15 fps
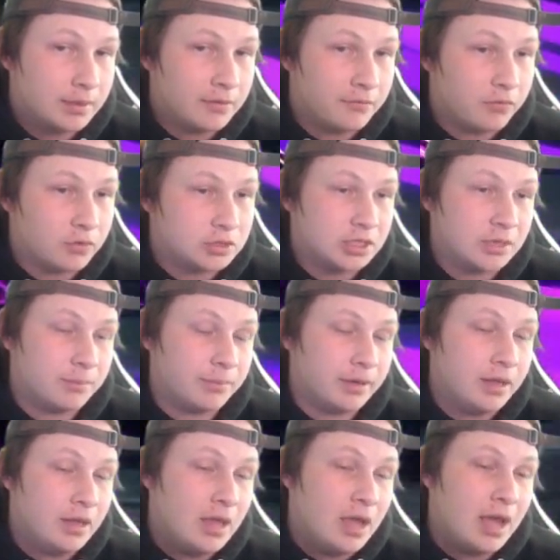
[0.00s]
unfortunate, but
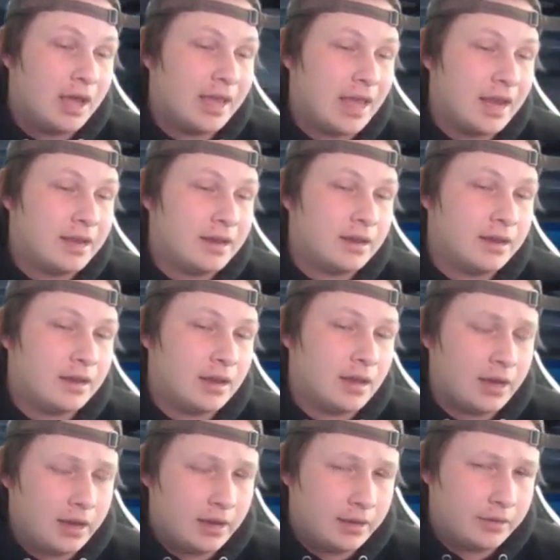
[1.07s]
again,
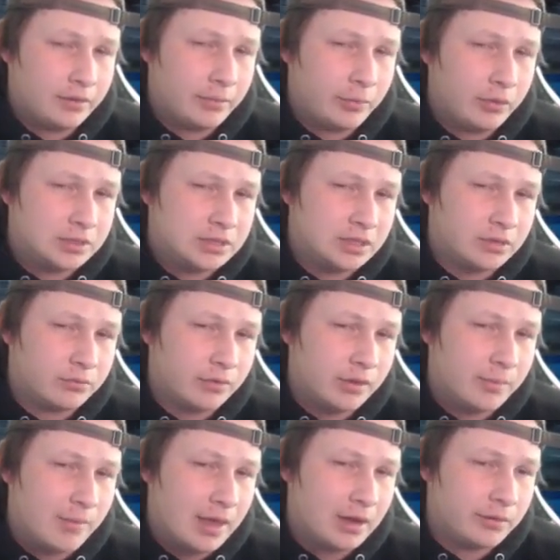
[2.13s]
uh, the poison didn't really
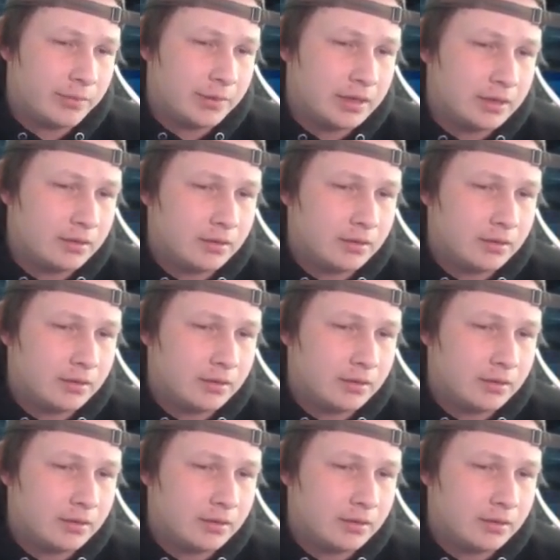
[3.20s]
matter because